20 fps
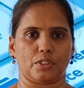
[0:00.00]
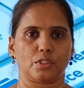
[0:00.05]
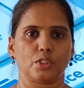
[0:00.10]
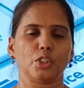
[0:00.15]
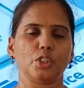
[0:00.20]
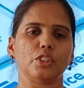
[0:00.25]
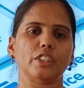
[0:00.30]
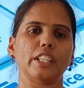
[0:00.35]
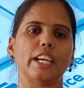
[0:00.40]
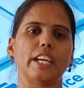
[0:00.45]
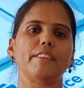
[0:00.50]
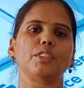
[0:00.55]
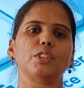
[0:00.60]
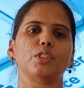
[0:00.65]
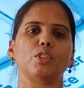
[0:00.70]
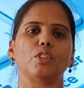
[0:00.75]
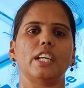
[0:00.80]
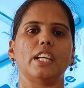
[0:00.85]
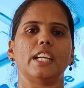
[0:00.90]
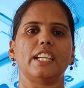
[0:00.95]
So you have to
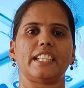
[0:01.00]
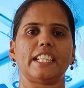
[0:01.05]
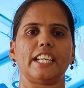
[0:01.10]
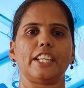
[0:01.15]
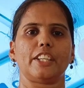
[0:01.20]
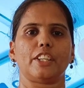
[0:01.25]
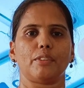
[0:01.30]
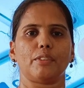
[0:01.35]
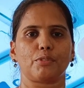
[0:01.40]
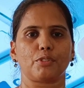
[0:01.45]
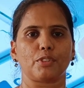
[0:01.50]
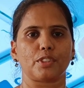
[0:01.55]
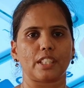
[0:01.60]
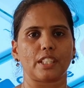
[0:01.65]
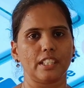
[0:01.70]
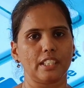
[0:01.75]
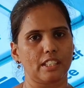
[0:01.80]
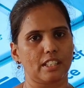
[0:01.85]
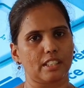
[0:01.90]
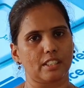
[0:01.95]
go and take your food
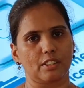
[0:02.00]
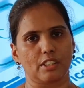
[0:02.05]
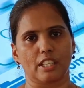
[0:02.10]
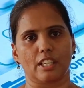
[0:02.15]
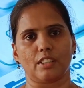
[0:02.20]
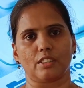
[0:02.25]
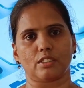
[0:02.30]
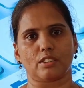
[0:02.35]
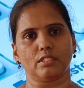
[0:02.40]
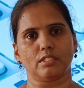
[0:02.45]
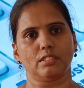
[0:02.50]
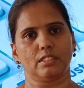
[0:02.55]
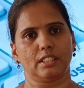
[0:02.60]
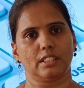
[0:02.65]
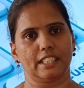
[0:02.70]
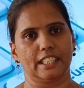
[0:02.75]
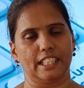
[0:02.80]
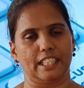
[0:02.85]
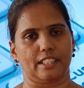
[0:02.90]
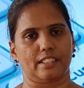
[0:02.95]
and you have to
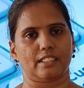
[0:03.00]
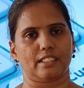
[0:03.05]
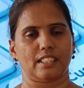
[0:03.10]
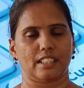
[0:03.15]
eat.